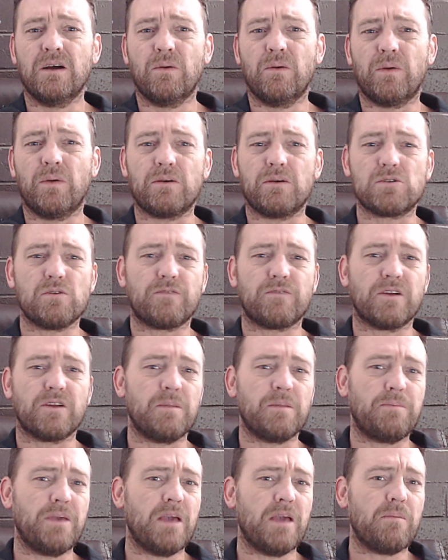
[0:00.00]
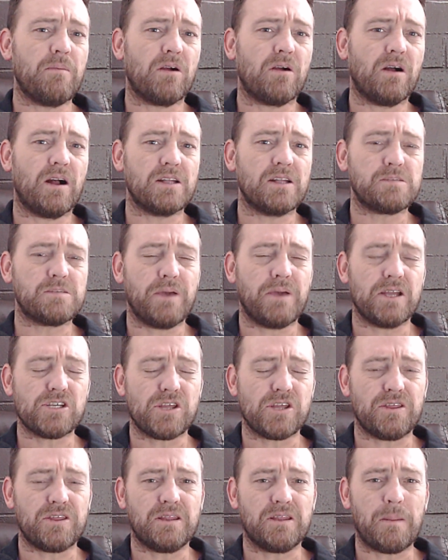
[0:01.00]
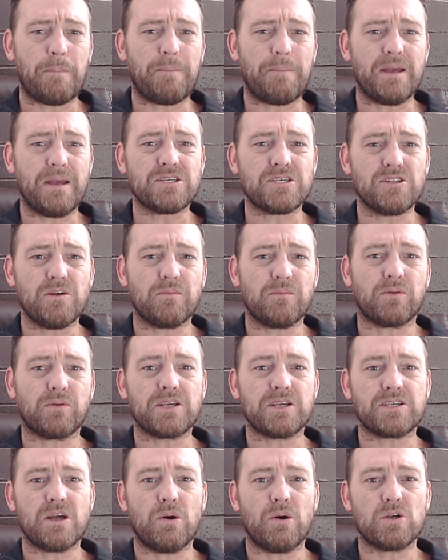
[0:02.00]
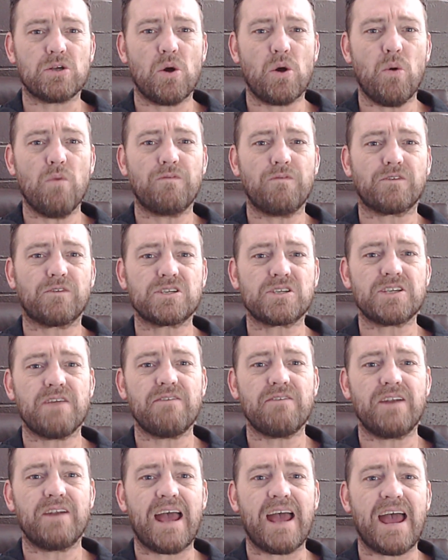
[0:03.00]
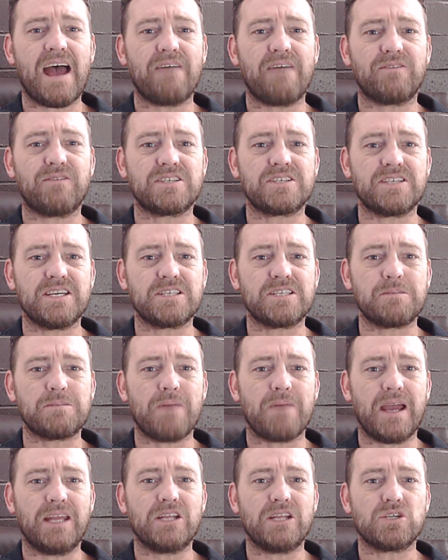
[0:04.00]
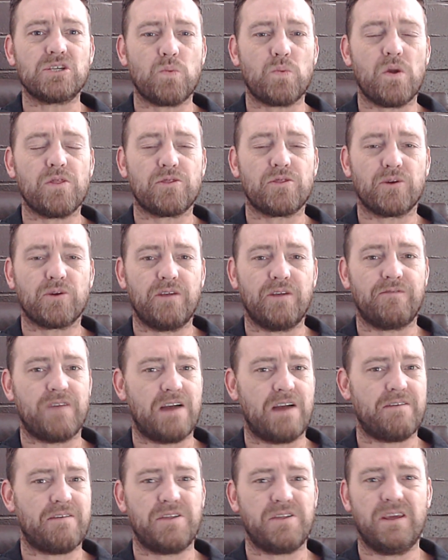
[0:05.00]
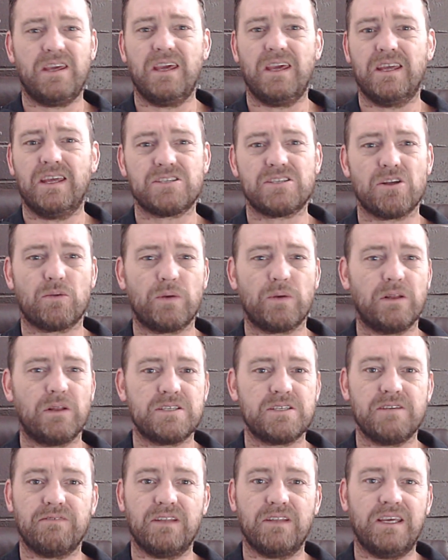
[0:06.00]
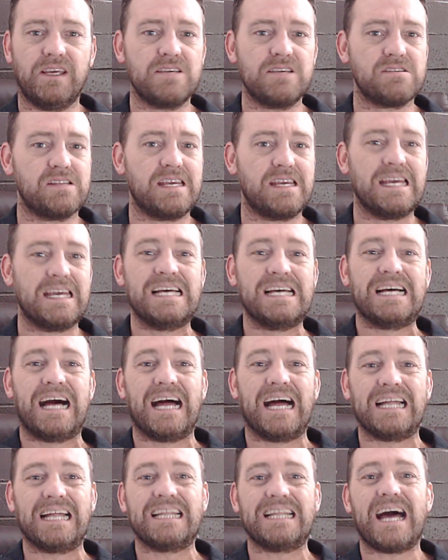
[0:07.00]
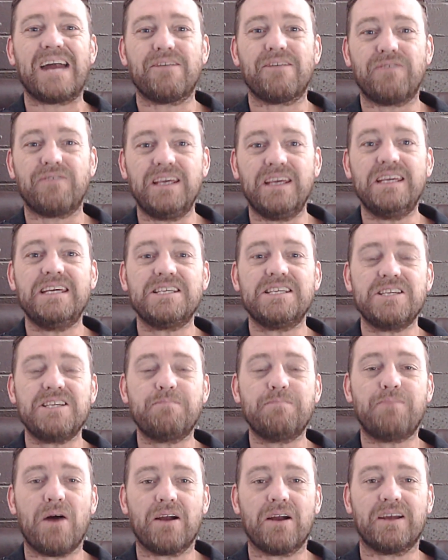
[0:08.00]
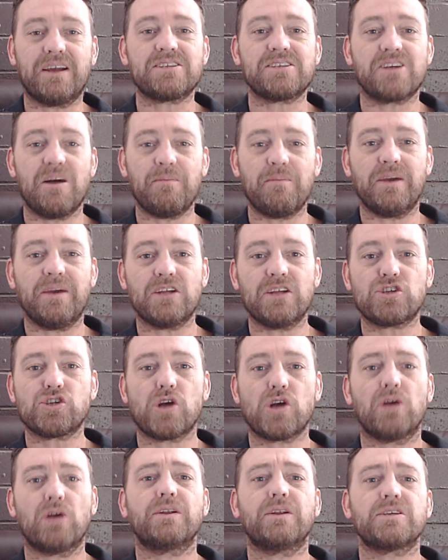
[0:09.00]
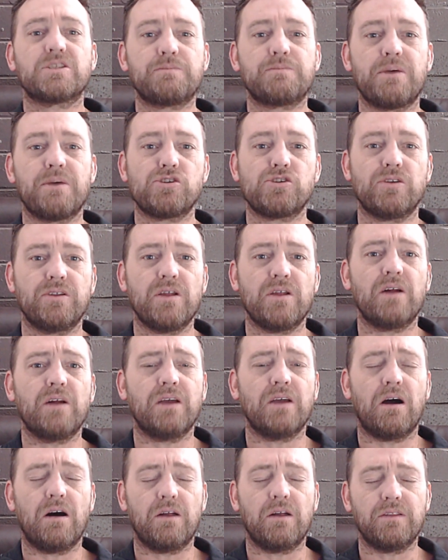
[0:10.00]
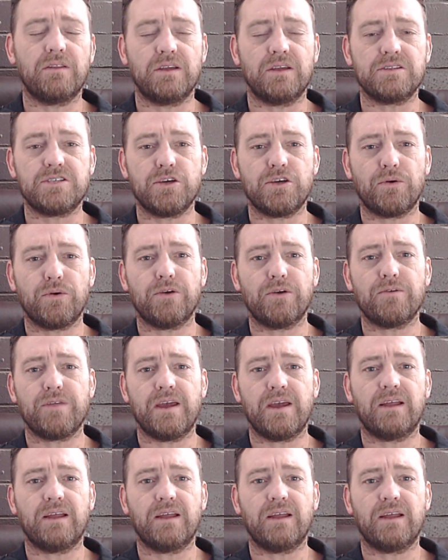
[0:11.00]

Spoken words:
When I was over at the BMR odds page, I think the best number I saw was over 7.5 assists, minus 135. I think he gets there relatively easily. A lot of easy buckets come against Charlotte, especially on the interior.